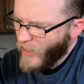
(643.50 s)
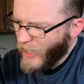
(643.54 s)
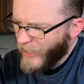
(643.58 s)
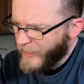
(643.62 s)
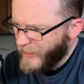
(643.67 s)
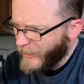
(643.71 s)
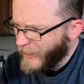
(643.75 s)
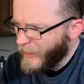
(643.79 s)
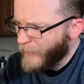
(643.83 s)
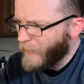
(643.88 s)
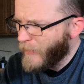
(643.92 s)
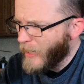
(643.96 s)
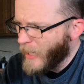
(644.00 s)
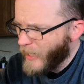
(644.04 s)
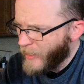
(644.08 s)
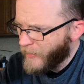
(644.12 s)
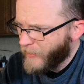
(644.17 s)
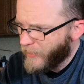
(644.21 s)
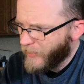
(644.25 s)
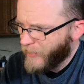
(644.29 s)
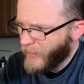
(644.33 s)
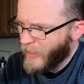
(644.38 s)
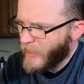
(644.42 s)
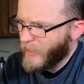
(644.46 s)
I did the
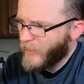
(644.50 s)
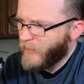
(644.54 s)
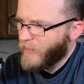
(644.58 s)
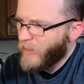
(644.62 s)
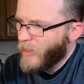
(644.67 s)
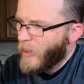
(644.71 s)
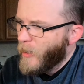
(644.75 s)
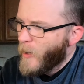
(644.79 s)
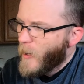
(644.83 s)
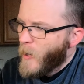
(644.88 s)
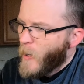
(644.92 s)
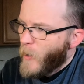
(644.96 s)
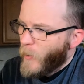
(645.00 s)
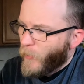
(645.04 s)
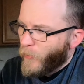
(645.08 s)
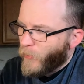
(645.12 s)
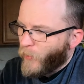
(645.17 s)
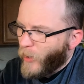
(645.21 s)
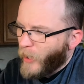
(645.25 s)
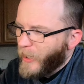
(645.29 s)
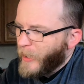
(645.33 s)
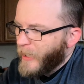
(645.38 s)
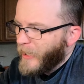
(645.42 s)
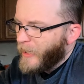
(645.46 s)
math, and
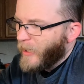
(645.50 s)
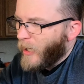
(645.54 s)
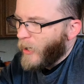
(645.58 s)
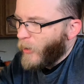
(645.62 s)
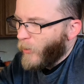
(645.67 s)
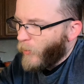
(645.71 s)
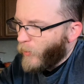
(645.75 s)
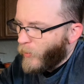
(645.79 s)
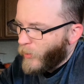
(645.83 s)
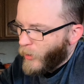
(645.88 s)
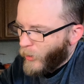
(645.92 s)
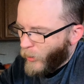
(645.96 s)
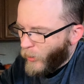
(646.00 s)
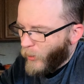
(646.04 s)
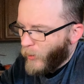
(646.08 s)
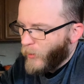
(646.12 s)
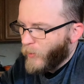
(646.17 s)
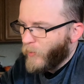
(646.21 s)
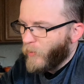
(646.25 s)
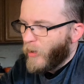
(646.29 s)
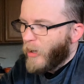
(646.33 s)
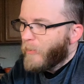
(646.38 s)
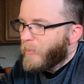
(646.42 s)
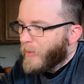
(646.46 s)
running our
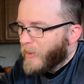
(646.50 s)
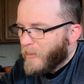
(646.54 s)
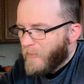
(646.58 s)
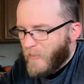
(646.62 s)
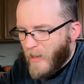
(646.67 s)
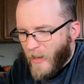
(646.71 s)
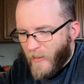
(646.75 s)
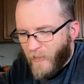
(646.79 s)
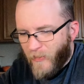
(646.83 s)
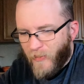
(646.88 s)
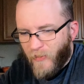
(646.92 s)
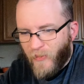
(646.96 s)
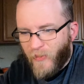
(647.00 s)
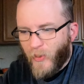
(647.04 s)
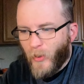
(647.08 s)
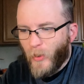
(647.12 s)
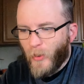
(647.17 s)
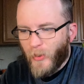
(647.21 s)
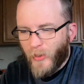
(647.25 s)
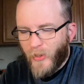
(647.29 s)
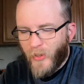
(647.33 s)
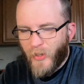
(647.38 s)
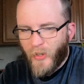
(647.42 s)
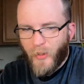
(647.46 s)
current weapon at
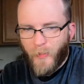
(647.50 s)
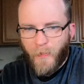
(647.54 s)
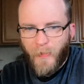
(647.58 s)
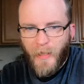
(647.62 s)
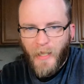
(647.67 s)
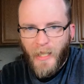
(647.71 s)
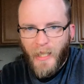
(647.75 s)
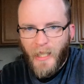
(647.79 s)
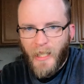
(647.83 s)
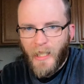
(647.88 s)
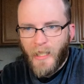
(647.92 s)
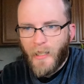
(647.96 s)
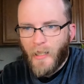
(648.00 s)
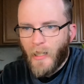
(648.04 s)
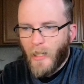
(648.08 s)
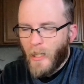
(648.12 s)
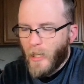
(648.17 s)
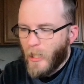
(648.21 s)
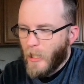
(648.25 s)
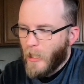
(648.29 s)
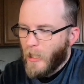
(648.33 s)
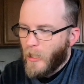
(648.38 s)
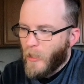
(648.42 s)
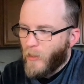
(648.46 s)
full speed,
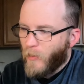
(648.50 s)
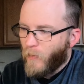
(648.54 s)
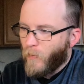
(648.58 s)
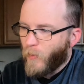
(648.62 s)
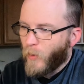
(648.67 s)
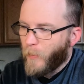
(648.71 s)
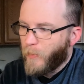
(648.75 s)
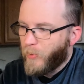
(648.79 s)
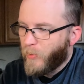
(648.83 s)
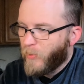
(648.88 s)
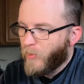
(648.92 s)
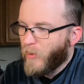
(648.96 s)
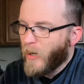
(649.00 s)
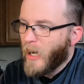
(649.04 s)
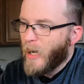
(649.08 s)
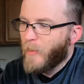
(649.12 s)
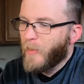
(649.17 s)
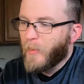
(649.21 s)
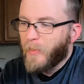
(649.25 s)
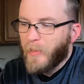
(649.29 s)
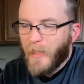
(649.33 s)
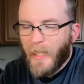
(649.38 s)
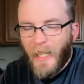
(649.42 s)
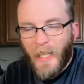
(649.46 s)
we're
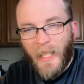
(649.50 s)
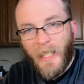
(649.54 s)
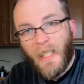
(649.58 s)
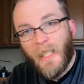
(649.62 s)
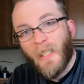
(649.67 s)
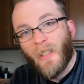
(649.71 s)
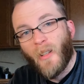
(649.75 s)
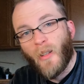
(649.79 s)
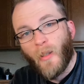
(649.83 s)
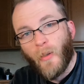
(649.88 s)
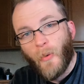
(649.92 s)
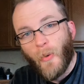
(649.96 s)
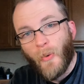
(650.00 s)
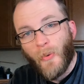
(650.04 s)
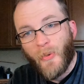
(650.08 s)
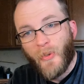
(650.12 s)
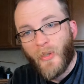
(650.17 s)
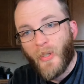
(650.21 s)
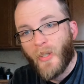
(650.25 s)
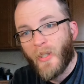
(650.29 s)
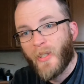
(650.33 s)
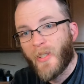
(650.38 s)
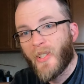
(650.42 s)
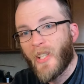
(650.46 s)
probably hitting close
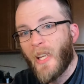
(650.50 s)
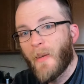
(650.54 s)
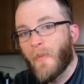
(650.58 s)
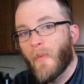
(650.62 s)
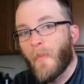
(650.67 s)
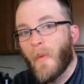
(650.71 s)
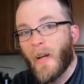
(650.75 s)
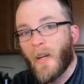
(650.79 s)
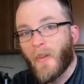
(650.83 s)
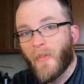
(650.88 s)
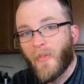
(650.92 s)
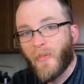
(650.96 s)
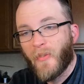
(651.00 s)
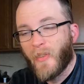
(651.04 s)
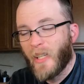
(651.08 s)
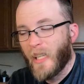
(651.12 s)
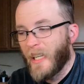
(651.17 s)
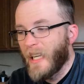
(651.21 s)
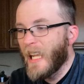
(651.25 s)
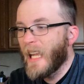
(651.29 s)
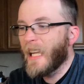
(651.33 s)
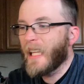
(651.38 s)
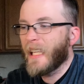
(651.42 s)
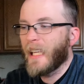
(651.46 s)
to the same amount of
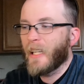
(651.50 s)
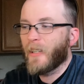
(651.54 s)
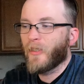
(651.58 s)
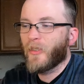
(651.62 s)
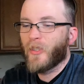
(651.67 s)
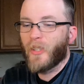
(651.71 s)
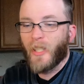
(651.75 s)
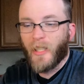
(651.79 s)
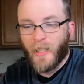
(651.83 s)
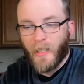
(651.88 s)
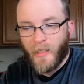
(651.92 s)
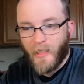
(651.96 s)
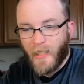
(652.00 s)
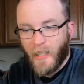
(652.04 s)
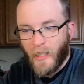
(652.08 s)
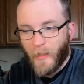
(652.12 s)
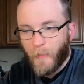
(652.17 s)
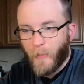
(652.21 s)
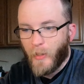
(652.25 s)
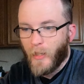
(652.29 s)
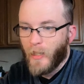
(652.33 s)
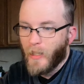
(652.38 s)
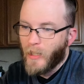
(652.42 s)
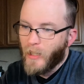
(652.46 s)
kinetic energy at the
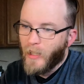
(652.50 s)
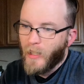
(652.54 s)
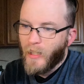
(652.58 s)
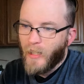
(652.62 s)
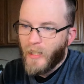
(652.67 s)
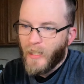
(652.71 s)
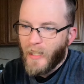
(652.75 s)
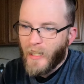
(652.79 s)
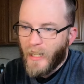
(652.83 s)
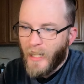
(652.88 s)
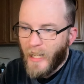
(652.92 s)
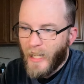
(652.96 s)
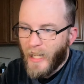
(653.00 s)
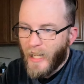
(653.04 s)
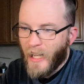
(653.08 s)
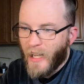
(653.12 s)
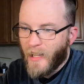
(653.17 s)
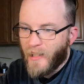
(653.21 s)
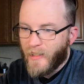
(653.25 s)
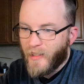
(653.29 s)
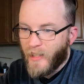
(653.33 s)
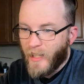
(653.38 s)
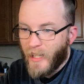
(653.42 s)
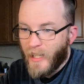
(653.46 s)
tip
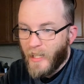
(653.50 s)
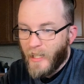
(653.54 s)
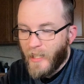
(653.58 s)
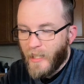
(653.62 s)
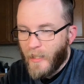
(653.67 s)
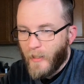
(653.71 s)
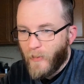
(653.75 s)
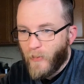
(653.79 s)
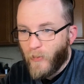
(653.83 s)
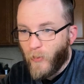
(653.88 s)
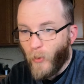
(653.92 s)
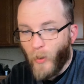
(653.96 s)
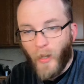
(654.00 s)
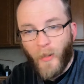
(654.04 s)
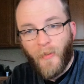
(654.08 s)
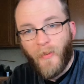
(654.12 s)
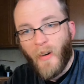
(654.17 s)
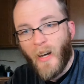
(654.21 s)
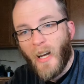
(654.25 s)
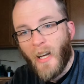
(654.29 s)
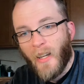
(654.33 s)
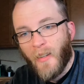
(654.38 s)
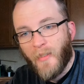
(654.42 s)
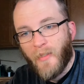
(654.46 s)
as a
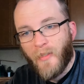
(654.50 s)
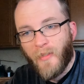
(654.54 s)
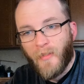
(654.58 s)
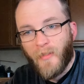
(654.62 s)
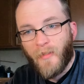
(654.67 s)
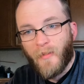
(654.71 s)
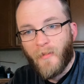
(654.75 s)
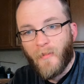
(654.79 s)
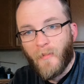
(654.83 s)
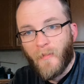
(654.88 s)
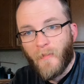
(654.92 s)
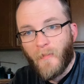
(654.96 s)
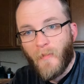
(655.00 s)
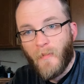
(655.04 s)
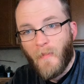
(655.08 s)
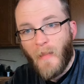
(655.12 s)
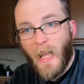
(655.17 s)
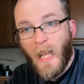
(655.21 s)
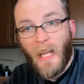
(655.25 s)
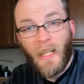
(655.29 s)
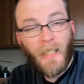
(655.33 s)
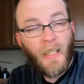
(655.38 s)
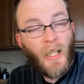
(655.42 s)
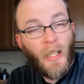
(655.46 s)
.45
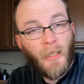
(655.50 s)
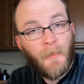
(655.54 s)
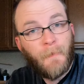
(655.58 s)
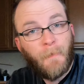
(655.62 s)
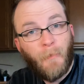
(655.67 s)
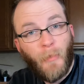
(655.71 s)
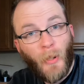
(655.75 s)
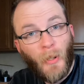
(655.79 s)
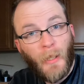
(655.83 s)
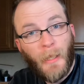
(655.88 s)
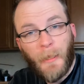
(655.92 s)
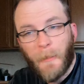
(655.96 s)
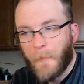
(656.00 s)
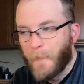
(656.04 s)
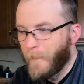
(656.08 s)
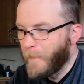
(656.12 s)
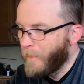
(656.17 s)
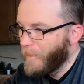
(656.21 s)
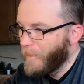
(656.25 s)
handgun bullet.